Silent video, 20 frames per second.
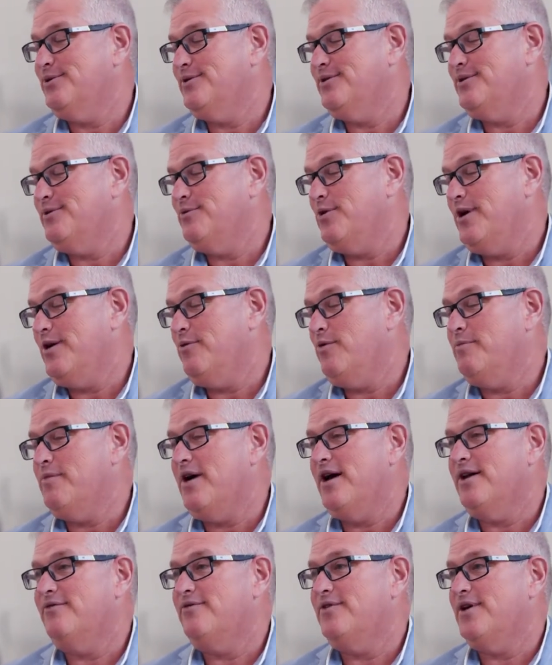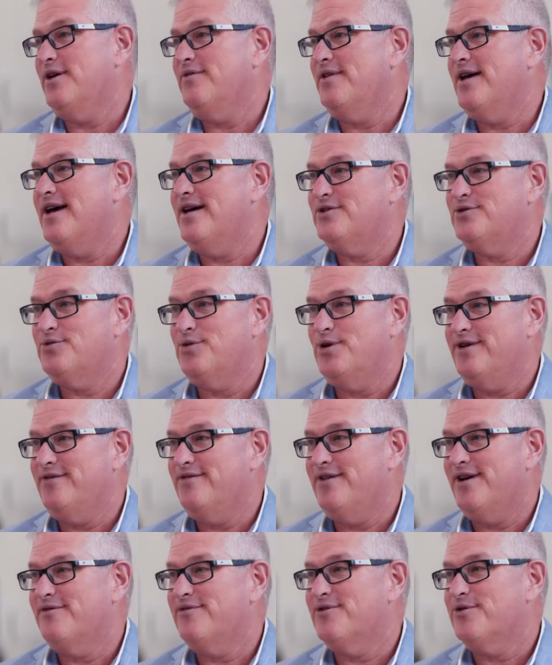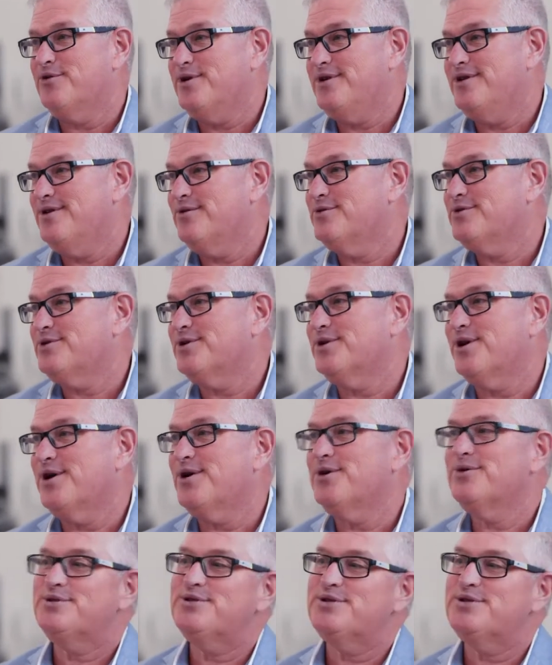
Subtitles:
the way we might have done that 25, 30 years ago.